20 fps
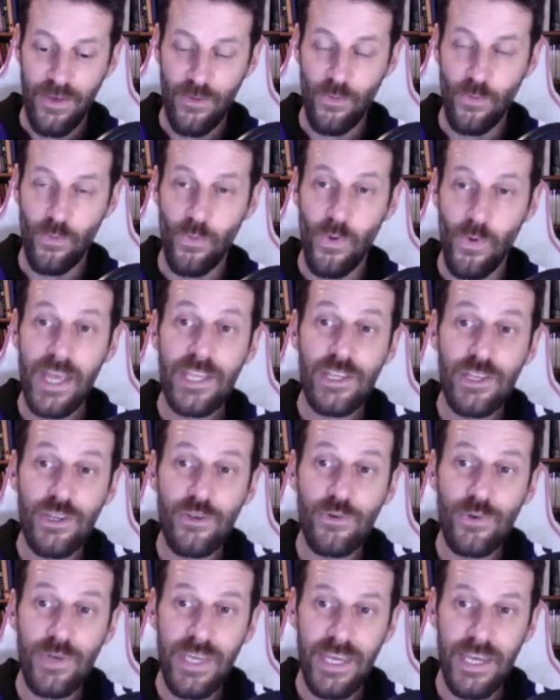when
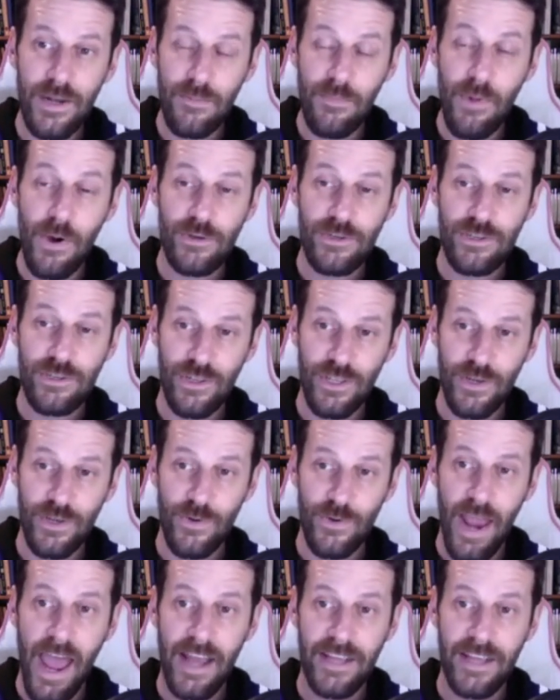you get emotionally
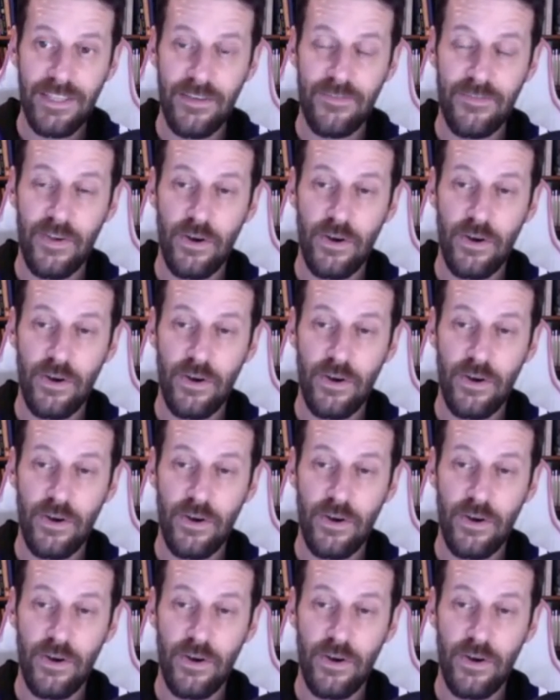reactive